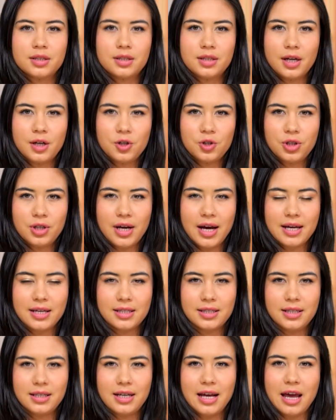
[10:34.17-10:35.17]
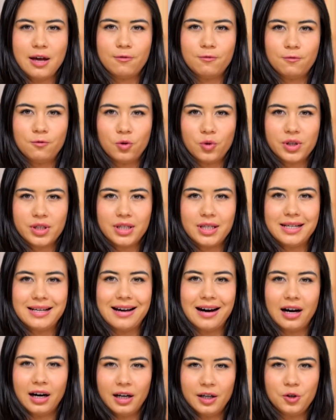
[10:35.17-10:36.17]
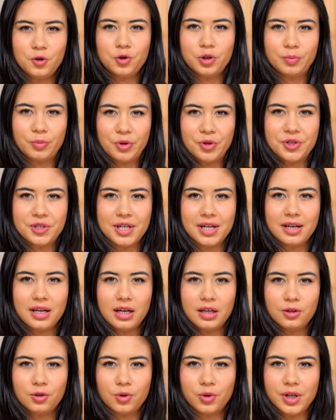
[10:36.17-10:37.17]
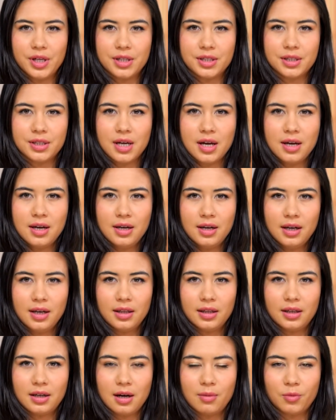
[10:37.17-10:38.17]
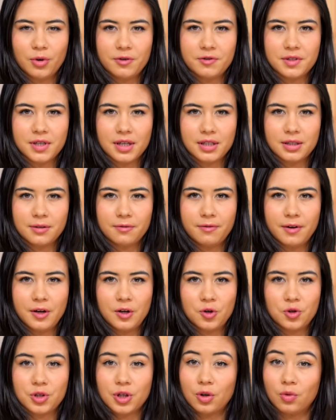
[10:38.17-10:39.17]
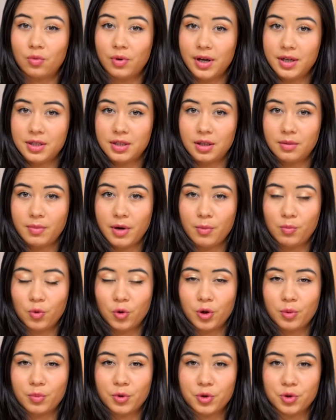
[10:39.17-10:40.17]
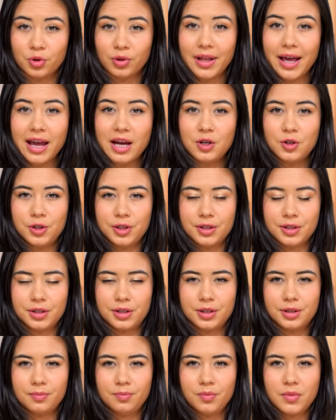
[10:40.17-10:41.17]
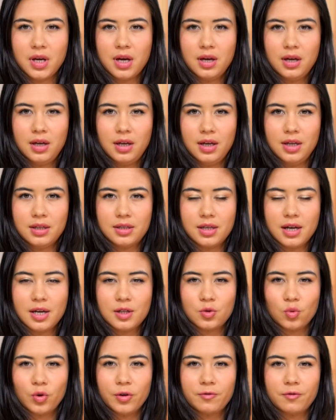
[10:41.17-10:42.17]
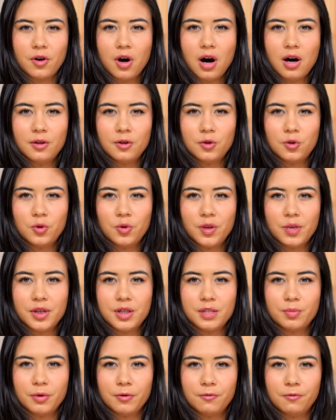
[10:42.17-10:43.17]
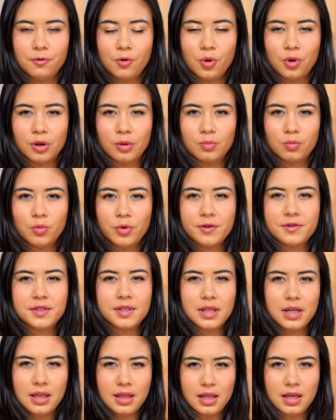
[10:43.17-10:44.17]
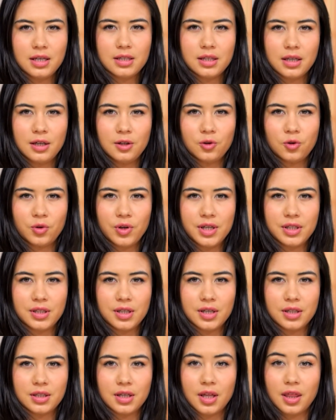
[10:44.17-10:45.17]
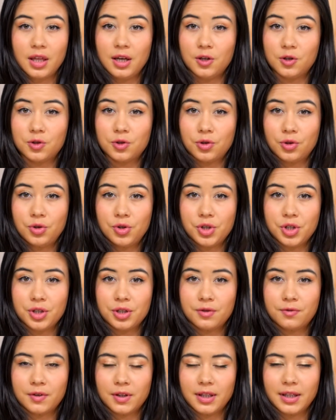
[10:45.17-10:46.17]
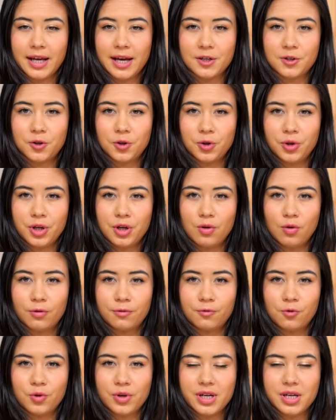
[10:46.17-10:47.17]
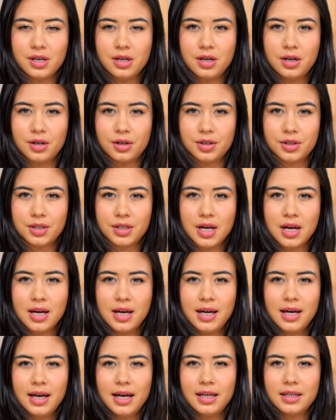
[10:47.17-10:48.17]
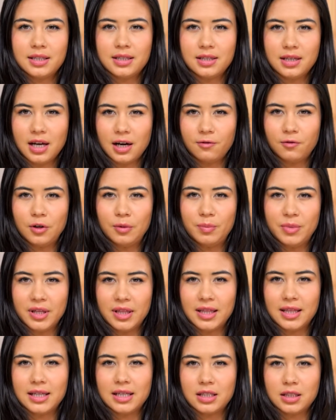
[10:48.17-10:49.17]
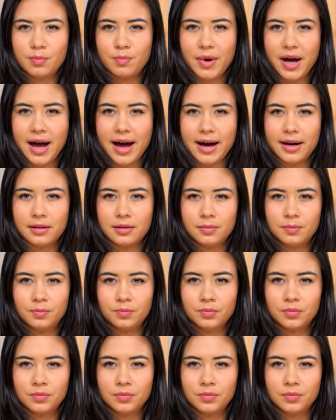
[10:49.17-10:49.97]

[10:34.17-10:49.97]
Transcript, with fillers: section has seen a 1,400% increase in the number of sex offenders arrested by Border Patrol agents. He says, We've gone through this before. We've seen these increases, these surges for the last 30 or 40 years. It's never been this bad.